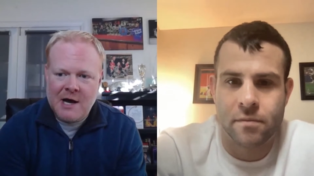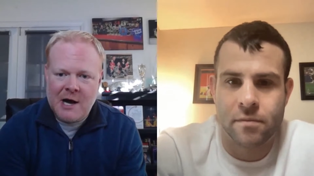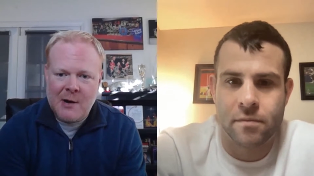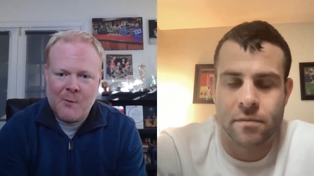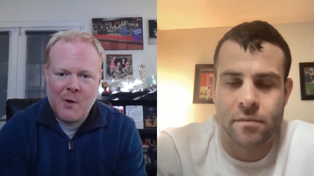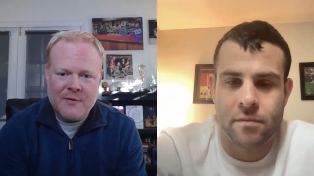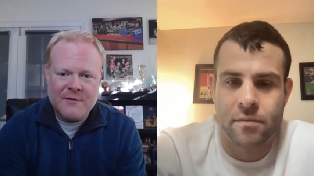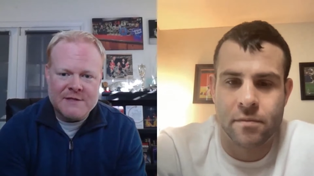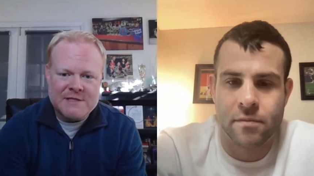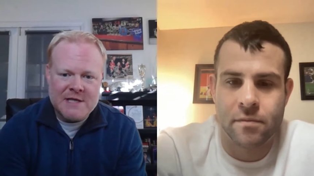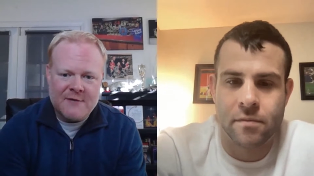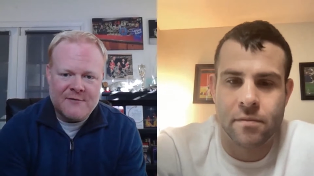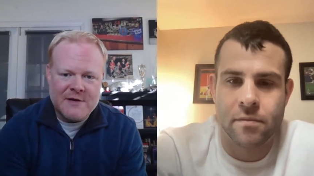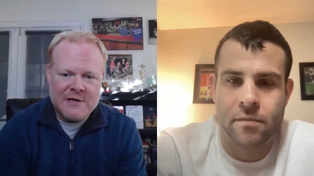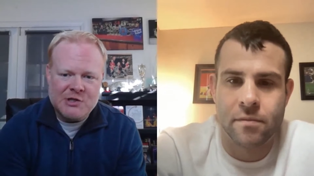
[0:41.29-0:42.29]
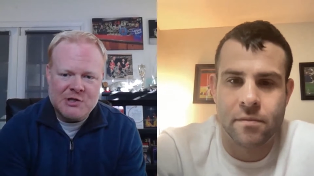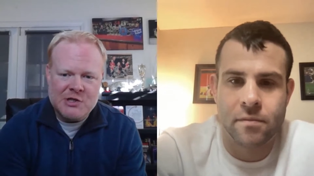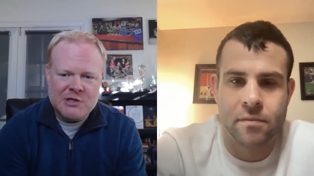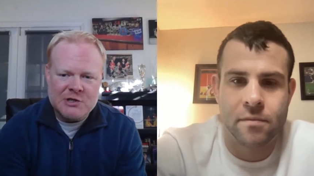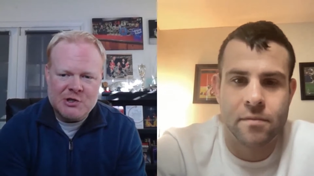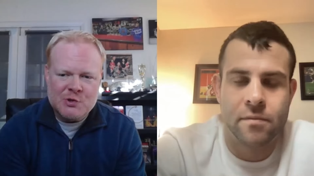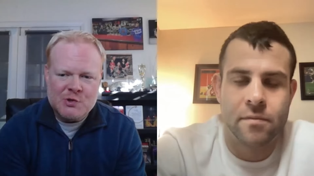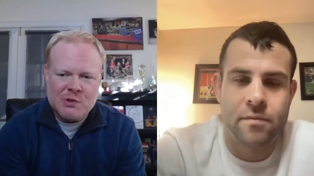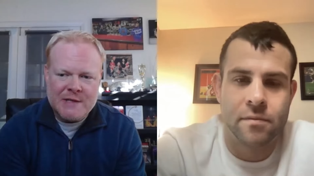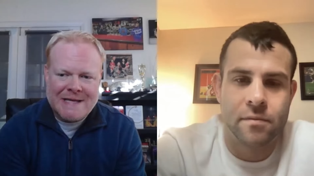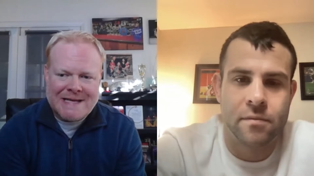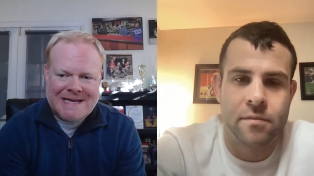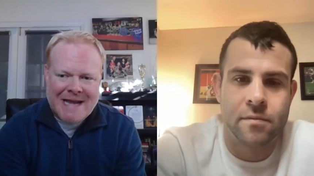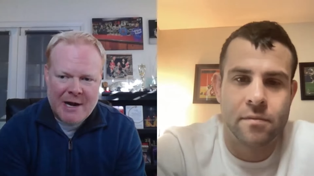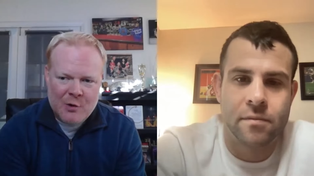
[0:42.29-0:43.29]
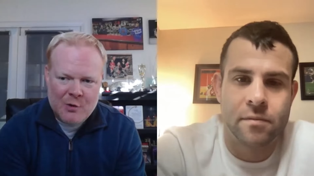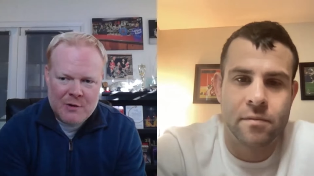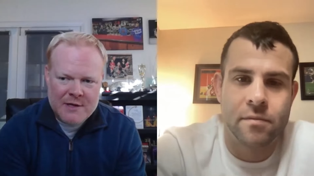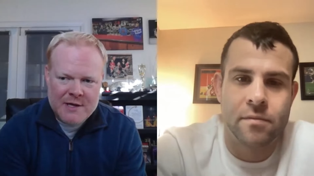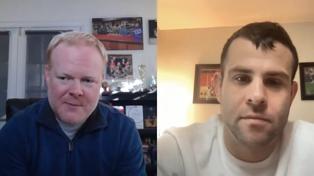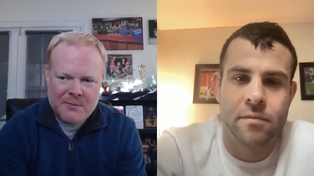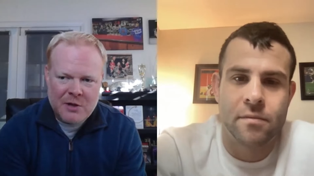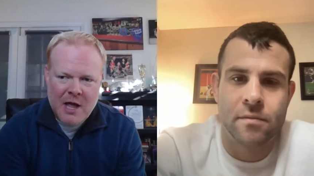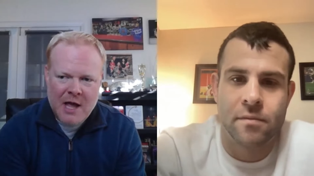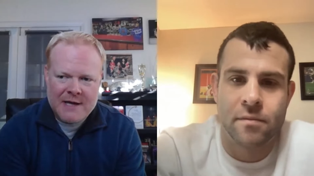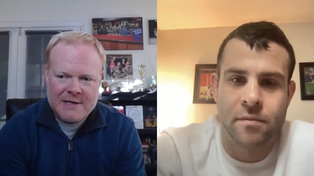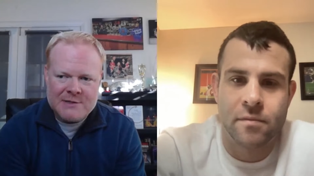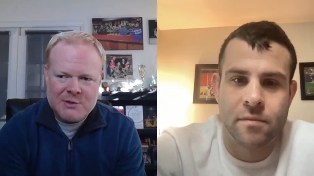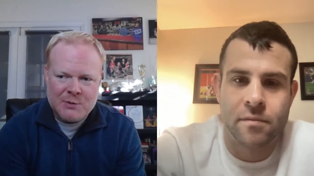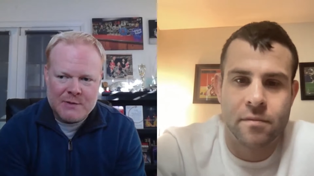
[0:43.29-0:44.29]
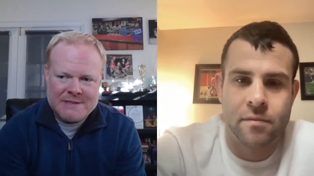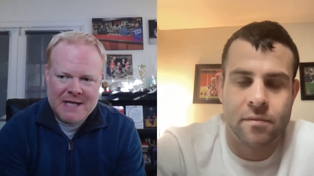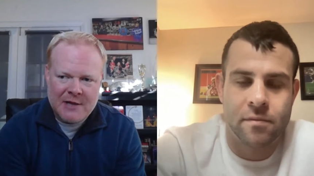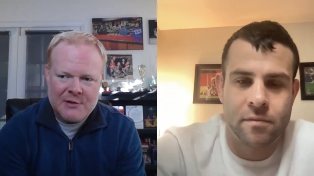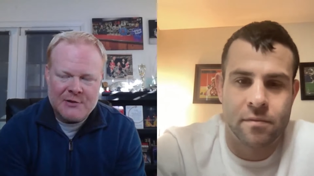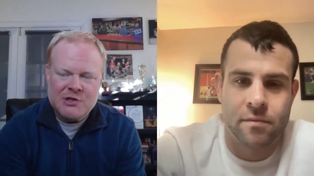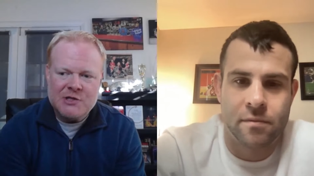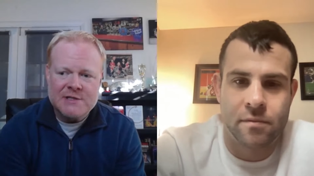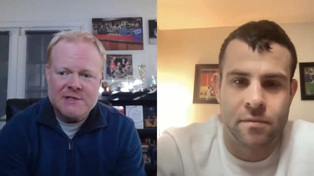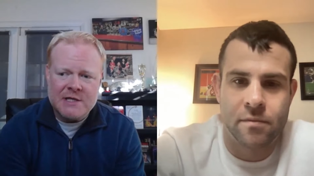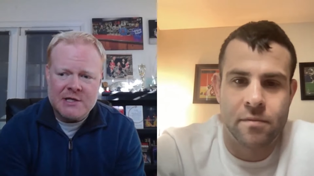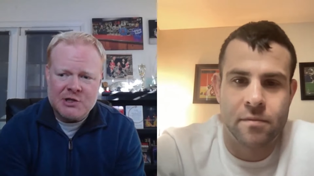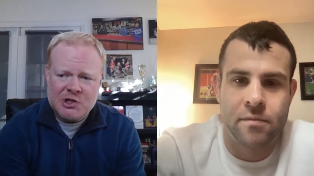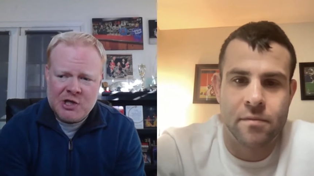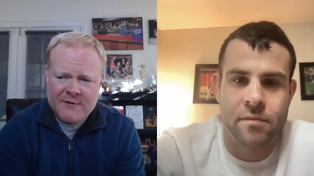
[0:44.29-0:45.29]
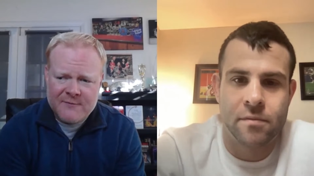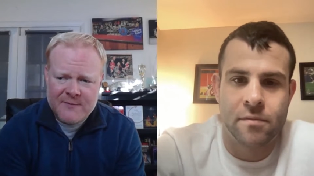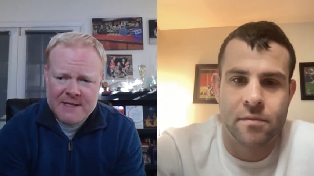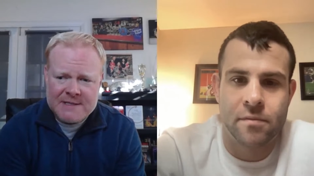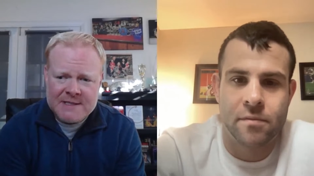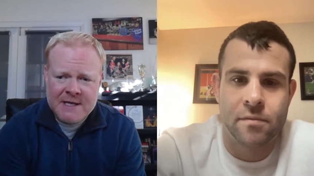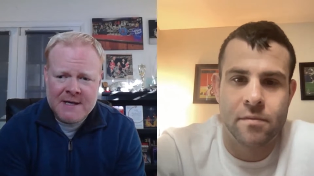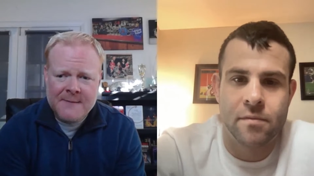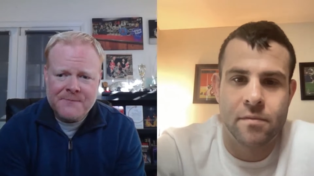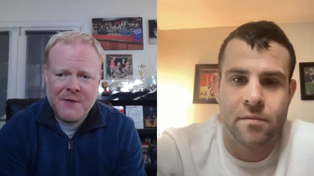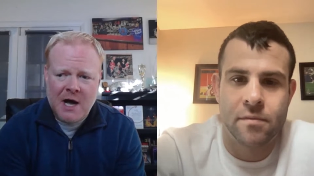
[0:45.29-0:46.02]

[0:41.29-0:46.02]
Speaker 1: Uh, while this definition is usually narrowly applied to intelligence and achievement,